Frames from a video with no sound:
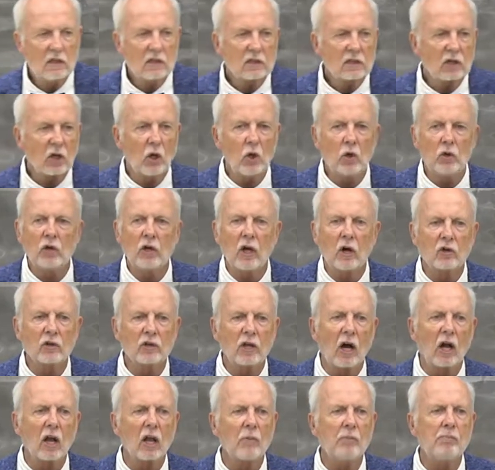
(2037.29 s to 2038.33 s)
So who knows
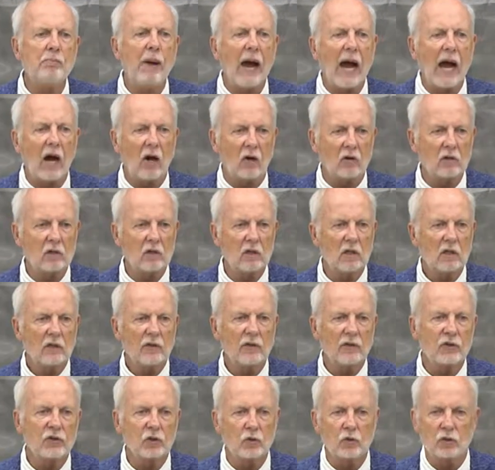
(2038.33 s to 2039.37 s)
all about
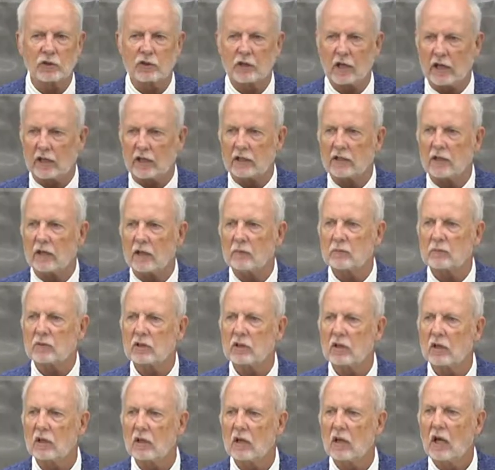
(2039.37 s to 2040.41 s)
the suicide attempts?
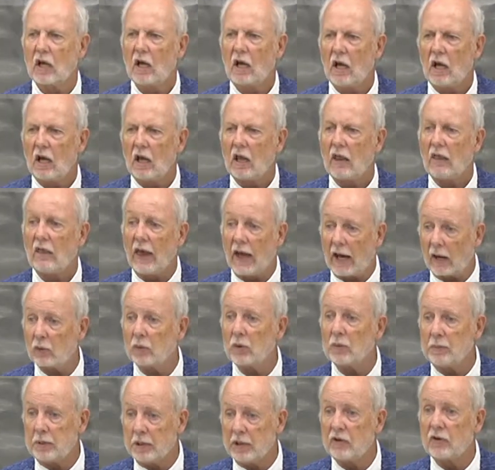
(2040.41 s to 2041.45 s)
That
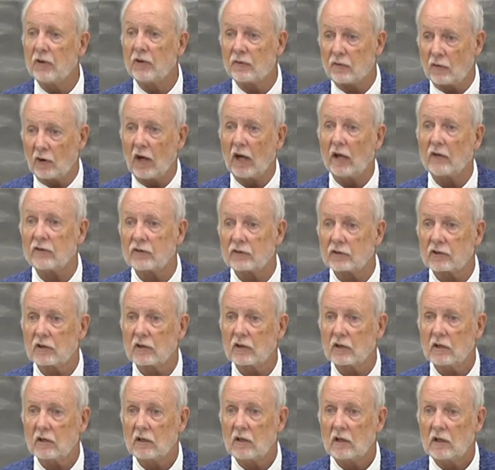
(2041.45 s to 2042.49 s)
would be their friends.
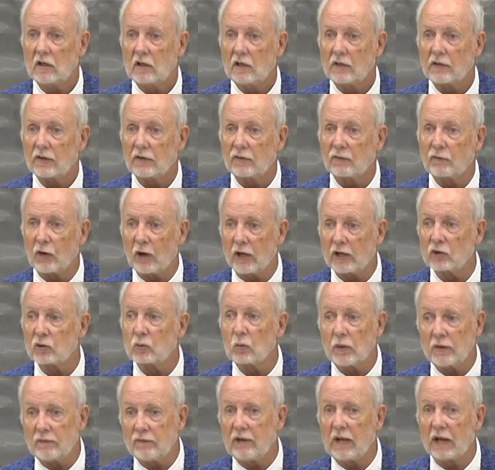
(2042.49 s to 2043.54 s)
The friends
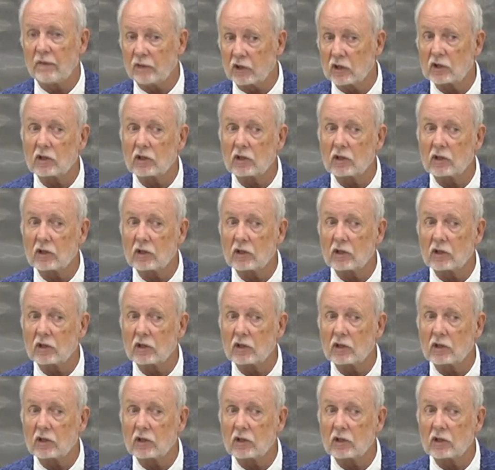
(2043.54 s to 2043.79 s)
we've never